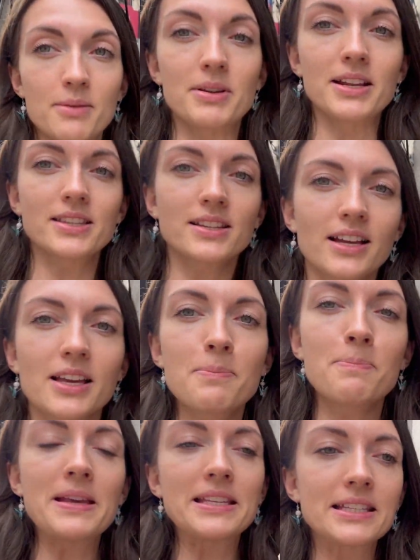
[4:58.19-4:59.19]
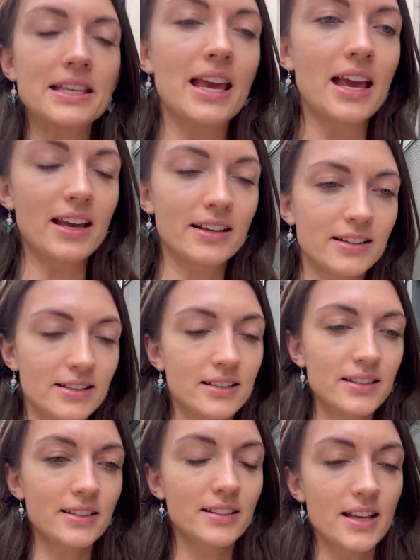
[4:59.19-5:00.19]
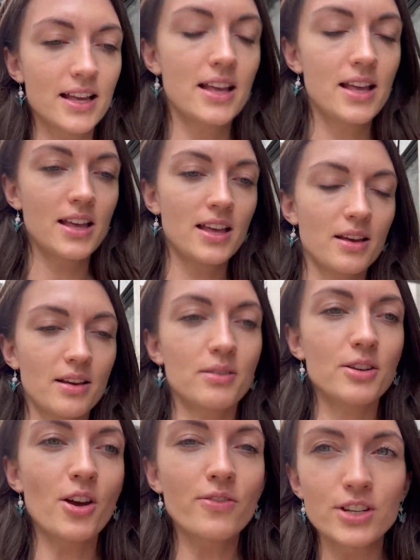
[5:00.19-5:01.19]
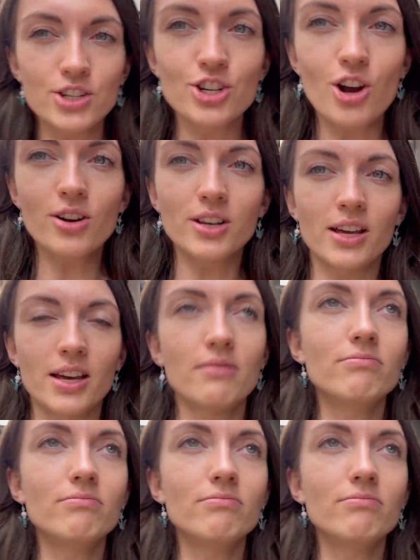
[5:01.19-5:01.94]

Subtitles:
but it's like a biscuit covered in chocolate.